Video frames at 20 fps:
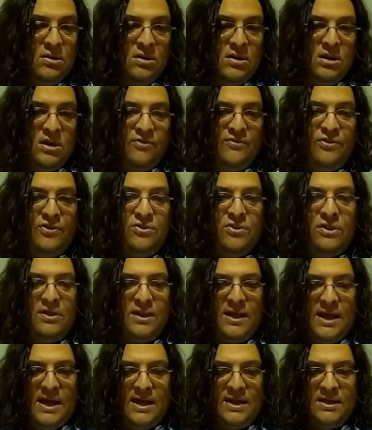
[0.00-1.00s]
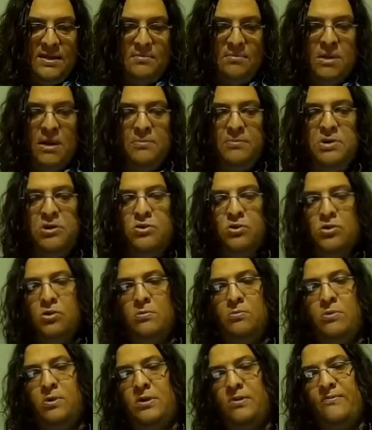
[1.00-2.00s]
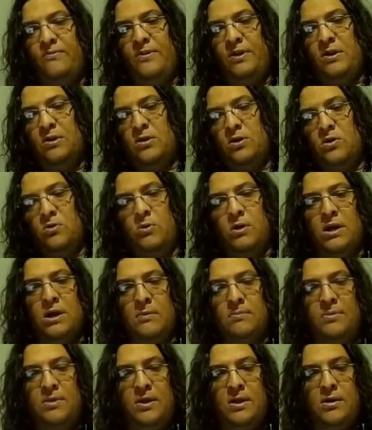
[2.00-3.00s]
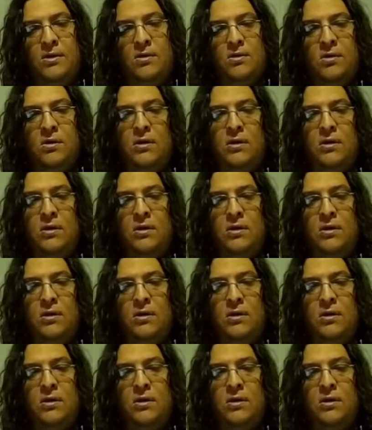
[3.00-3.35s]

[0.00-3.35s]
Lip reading: If you did that, then maybe you could put a finger going up there.